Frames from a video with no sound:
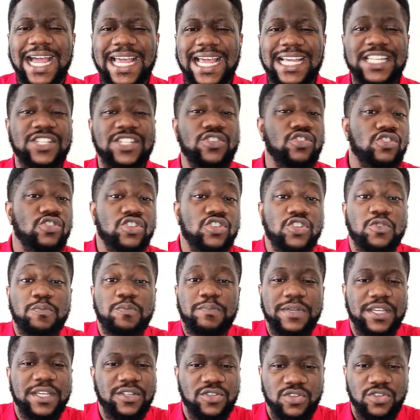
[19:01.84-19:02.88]
desires to
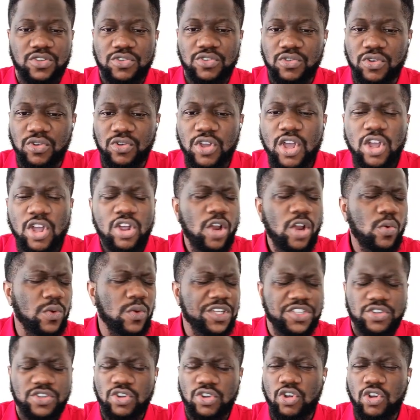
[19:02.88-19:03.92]
speak to you god
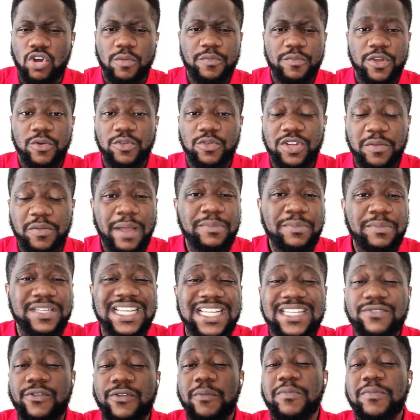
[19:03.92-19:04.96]
wants to commune the
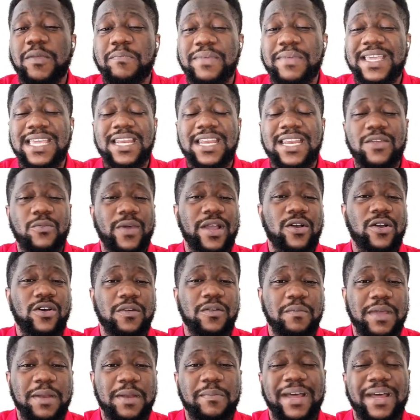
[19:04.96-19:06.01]
bible says from the beginning when
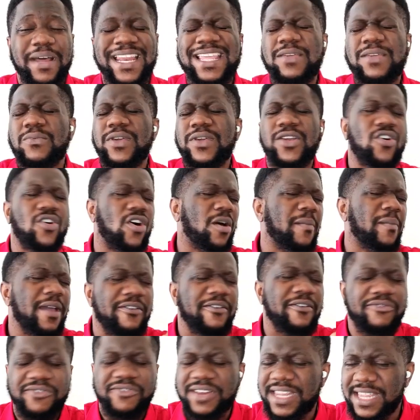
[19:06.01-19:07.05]
god made man he will
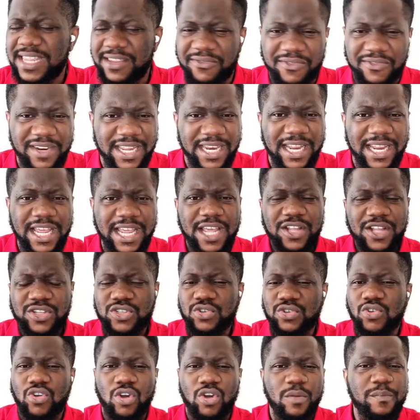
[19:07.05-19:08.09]
come every evening
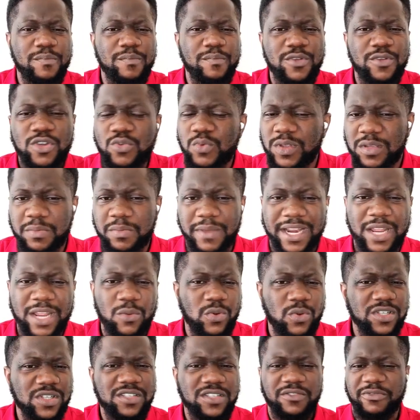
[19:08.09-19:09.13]
to commune with
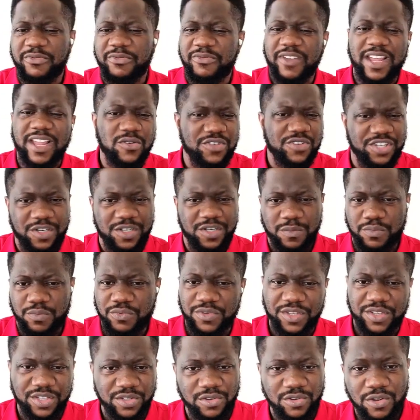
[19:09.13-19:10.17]
man he wants to fellowship
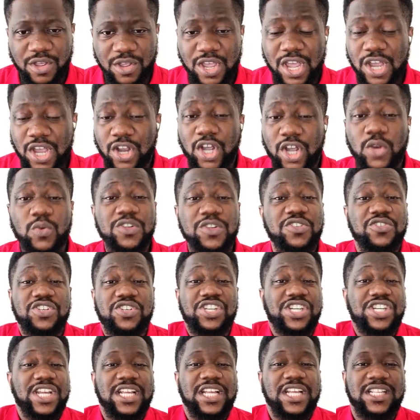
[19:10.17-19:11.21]
with you god wants
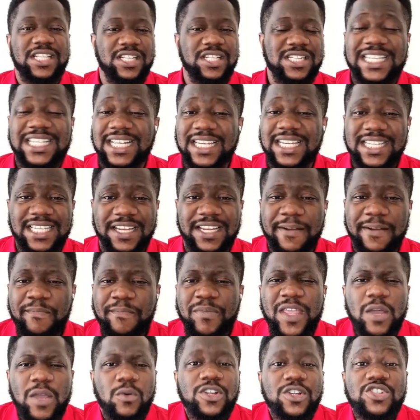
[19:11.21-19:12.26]
to share things listen,
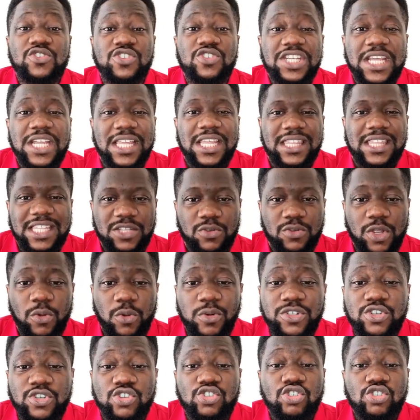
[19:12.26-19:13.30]
listen he wants to share things
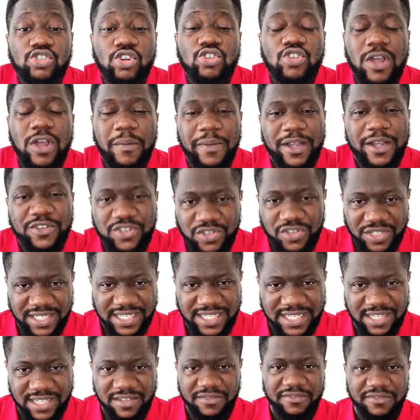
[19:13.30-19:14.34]
he wants to show you about
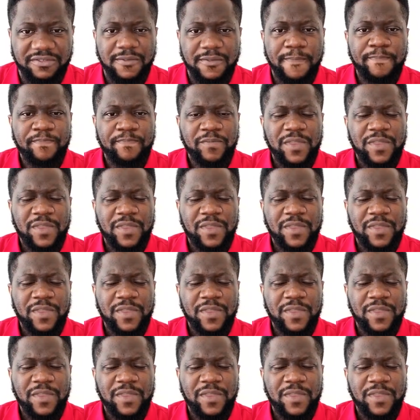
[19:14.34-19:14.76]
yourself